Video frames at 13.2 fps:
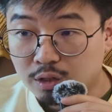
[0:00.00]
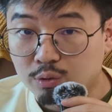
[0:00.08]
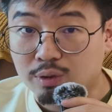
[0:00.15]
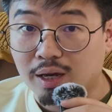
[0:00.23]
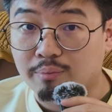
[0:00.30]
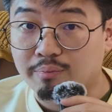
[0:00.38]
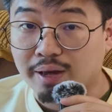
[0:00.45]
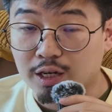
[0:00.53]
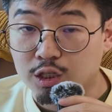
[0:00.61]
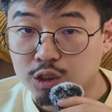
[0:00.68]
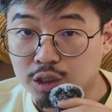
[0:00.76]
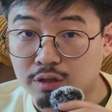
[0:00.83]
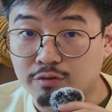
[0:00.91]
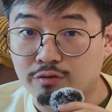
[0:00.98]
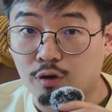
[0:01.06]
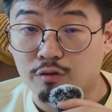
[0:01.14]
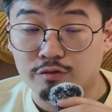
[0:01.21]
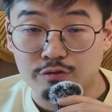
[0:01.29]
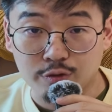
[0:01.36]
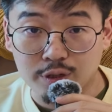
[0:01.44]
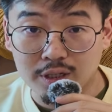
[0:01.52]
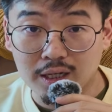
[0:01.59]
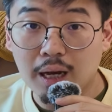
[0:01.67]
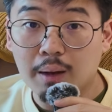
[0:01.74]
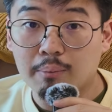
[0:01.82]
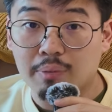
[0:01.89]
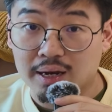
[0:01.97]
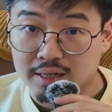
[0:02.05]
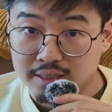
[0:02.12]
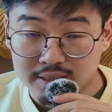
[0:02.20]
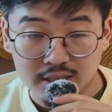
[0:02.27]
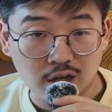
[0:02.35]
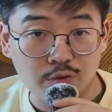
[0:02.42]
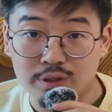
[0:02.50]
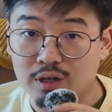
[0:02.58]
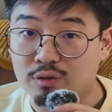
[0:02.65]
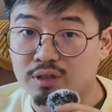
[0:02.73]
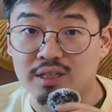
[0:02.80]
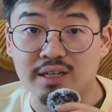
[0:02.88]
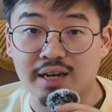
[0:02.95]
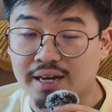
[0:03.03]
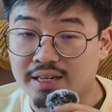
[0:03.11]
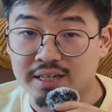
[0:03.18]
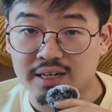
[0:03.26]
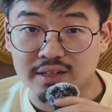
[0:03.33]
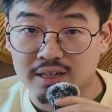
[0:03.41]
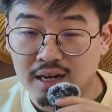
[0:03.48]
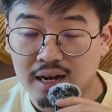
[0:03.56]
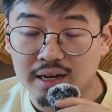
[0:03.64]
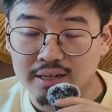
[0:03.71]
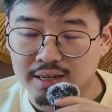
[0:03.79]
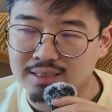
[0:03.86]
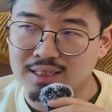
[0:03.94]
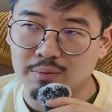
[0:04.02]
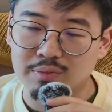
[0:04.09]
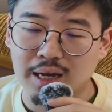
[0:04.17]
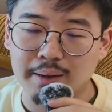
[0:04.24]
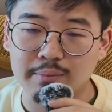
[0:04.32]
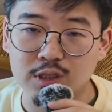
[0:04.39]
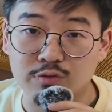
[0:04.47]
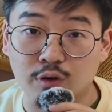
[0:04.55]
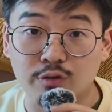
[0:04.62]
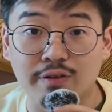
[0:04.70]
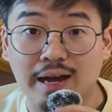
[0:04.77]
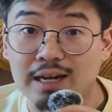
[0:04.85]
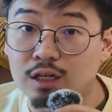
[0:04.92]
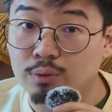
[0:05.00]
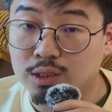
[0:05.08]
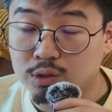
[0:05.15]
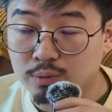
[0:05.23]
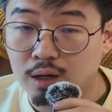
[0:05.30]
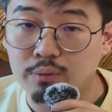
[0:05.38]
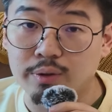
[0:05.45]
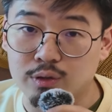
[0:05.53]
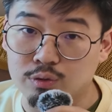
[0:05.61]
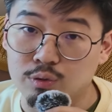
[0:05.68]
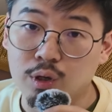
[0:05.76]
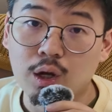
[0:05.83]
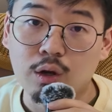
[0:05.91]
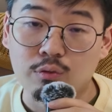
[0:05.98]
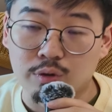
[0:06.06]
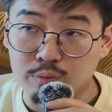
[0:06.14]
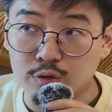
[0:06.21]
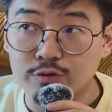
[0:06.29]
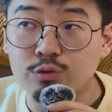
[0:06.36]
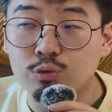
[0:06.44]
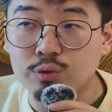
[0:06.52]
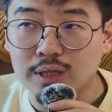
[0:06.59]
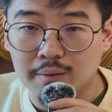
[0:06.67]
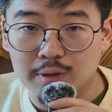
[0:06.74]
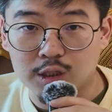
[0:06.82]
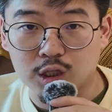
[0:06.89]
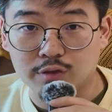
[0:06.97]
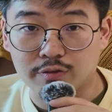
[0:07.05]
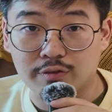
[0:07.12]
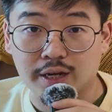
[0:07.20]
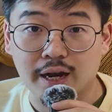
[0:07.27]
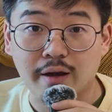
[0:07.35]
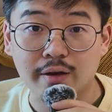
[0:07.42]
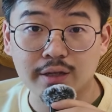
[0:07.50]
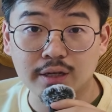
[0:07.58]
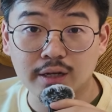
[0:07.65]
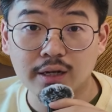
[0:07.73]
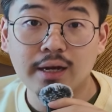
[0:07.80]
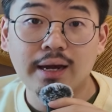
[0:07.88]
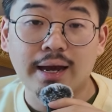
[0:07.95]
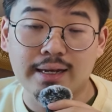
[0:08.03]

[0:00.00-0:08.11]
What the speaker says: You can banish it for free by itself without needing any other card, and sometimes for value as well when you remove 2 damage off of a character.